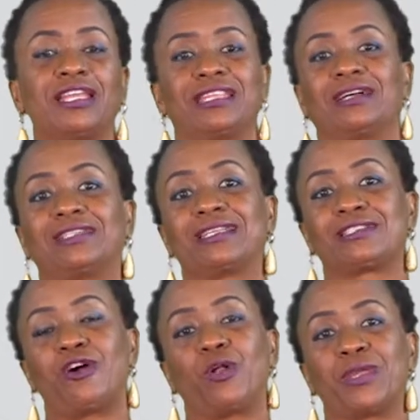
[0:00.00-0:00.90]
Now that's
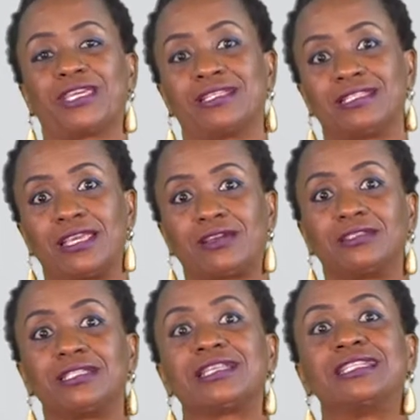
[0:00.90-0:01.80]
all we can take
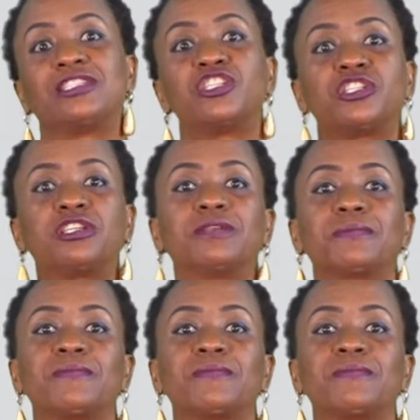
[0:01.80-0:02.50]
on this edition.